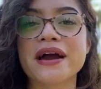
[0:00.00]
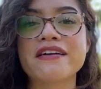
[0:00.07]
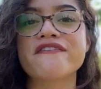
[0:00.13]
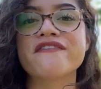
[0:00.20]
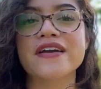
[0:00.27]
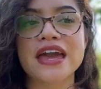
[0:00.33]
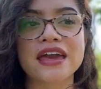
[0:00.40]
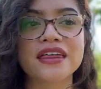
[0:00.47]

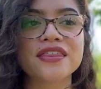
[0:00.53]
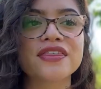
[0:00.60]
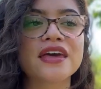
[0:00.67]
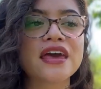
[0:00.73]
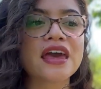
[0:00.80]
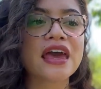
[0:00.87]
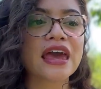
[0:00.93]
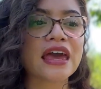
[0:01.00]
faith
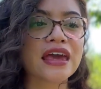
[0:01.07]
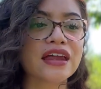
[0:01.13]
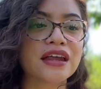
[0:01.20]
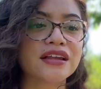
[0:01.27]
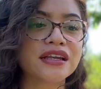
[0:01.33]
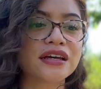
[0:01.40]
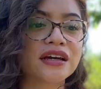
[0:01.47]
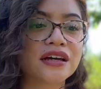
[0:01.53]

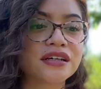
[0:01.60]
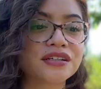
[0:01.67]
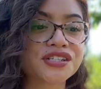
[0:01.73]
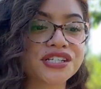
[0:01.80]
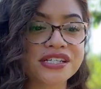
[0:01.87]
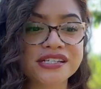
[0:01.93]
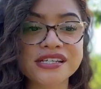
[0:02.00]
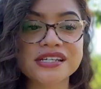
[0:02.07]
in
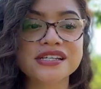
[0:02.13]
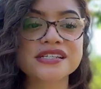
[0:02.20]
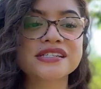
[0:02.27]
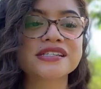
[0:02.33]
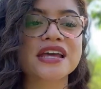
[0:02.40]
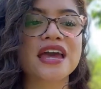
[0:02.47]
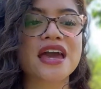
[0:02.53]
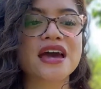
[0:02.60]

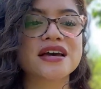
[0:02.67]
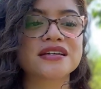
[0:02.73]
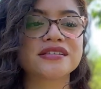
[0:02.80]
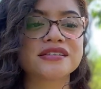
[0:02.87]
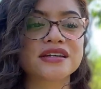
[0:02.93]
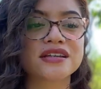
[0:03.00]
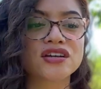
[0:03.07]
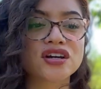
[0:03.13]
Jesus
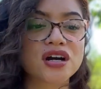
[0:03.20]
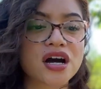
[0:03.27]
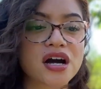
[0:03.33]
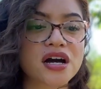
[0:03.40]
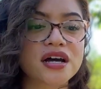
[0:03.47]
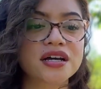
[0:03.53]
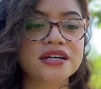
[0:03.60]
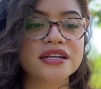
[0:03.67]
and in
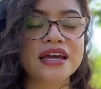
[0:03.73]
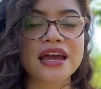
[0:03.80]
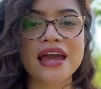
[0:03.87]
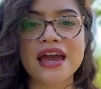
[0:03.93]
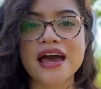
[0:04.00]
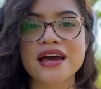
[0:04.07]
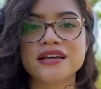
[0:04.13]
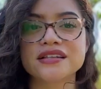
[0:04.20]
God.
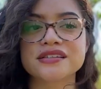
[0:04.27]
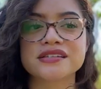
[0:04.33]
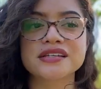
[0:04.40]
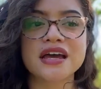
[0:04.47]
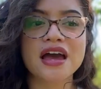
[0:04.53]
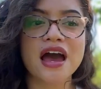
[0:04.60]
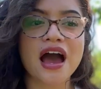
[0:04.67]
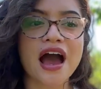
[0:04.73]
And
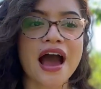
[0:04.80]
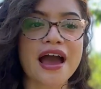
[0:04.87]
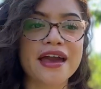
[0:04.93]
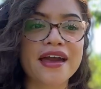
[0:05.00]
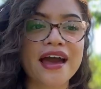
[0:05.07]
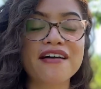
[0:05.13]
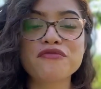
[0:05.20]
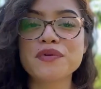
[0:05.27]
I
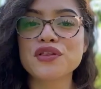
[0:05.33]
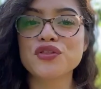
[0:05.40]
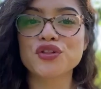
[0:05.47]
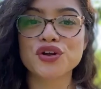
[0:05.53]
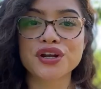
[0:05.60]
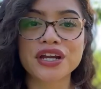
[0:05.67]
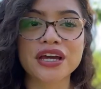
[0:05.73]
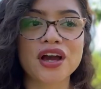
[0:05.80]
have been
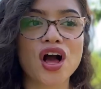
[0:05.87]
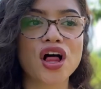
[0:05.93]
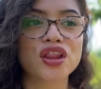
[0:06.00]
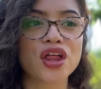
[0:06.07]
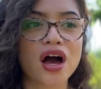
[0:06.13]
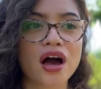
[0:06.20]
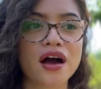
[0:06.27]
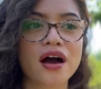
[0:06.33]
learning a
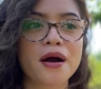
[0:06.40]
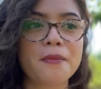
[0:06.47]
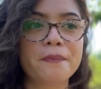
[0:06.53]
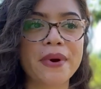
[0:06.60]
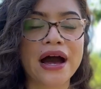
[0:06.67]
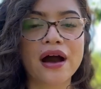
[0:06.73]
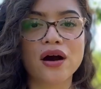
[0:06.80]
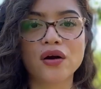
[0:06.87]
lot
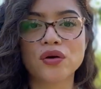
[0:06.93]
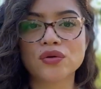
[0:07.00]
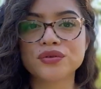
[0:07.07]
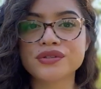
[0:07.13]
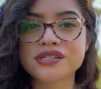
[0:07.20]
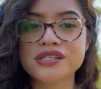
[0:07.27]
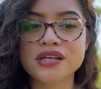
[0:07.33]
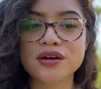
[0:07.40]

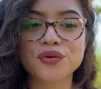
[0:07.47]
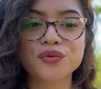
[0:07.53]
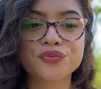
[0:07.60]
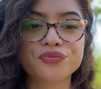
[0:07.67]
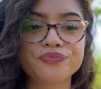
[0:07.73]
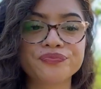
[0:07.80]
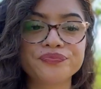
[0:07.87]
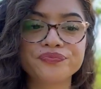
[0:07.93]
about
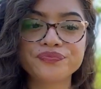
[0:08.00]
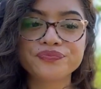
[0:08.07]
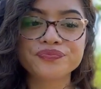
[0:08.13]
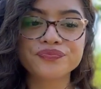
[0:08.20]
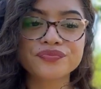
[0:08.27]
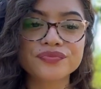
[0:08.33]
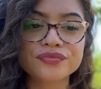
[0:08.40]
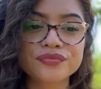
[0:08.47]

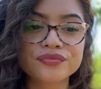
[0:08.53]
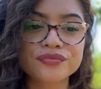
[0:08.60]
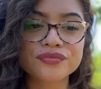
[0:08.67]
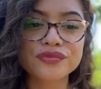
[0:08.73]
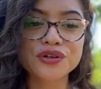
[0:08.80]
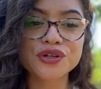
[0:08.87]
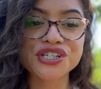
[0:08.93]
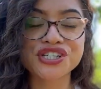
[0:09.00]

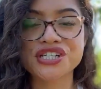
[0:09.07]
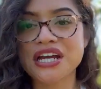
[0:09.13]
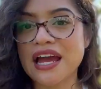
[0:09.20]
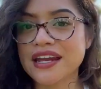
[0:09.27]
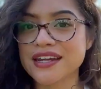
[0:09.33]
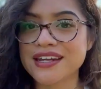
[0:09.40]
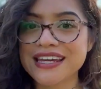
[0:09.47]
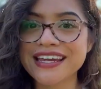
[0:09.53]

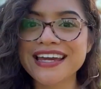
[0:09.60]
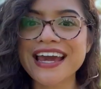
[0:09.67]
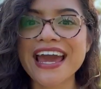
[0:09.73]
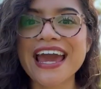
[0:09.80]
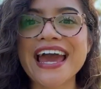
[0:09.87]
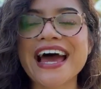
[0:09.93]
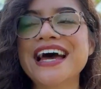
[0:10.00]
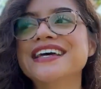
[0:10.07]
Christianity,
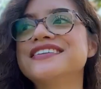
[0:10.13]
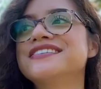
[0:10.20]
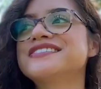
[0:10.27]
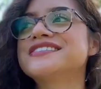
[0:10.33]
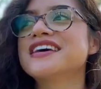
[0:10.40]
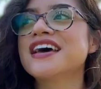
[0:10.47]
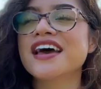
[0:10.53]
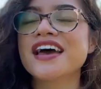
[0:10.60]

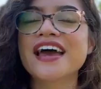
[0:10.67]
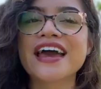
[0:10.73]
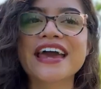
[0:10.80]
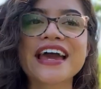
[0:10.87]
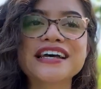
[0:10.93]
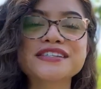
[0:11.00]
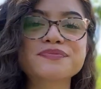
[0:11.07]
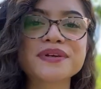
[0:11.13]
and
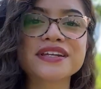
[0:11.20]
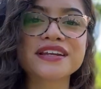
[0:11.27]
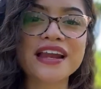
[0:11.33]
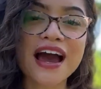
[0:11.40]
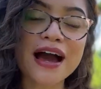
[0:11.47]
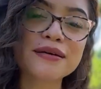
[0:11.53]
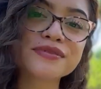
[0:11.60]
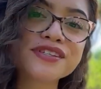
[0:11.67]
it has been an
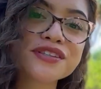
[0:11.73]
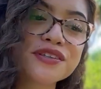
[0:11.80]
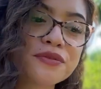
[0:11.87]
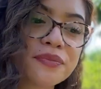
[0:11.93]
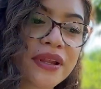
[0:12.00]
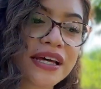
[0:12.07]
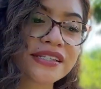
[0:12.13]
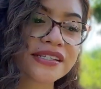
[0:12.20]

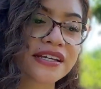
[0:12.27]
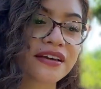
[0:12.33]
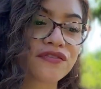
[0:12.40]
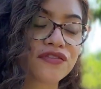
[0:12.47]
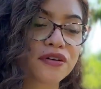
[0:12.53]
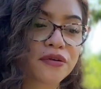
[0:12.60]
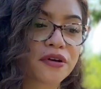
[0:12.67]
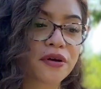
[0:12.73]
absolute blessing
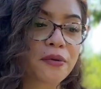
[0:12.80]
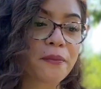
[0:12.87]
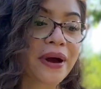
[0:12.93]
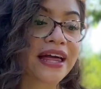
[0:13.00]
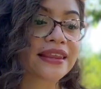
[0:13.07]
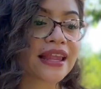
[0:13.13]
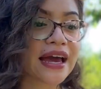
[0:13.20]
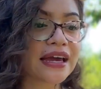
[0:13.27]
for
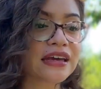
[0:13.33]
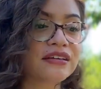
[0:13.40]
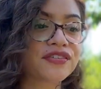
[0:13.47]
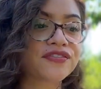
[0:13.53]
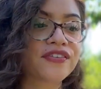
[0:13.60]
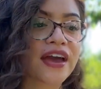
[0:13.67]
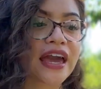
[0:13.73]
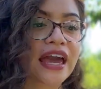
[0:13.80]
my
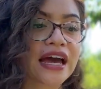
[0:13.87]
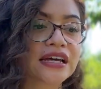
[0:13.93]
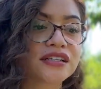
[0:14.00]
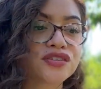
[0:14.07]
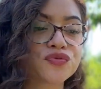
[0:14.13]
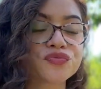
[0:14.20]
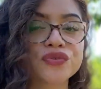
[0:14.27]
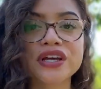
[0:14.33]
life
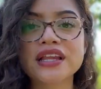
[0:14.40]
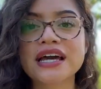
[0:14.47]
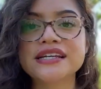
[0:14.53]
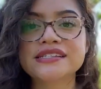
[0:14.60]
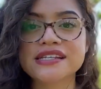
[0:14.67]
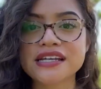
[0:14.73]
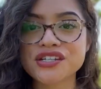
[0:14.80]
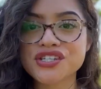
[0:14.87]
and
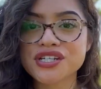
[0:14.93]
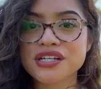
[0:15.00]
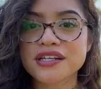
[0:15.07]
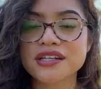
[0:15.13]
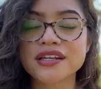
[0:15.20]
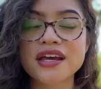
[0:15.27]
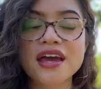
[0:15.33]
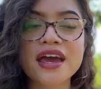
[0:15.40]

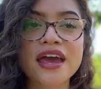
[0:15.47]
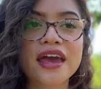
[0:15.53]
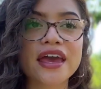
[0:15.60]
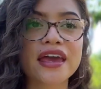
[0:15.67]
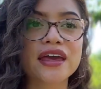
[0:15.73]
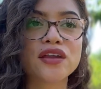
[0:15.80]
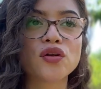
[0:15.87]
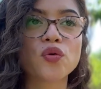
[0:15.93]
realization
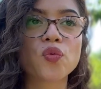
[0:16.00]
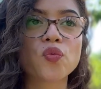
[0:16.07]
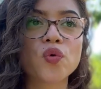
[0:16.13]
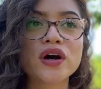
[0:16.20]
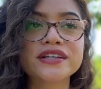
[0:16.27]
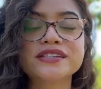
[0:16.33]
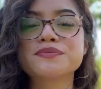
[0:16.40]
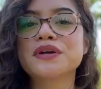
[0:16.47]
in
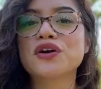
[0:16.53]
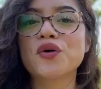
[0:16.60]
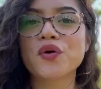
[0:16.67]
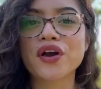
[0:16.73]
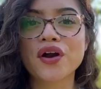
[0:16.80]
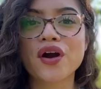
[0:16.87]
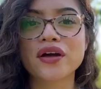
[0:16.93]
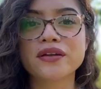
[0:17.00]
what's been
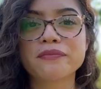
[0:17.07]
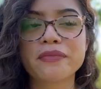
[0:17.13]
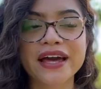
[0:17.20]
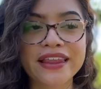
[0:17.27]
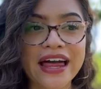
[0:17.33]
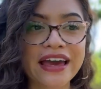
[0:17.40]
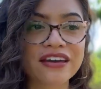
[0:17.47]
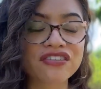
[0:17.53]
going on in my
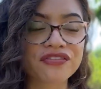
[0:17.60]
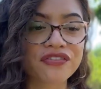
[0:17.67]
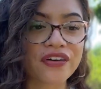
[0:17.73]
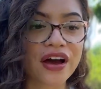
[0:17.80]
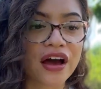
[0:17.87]
life.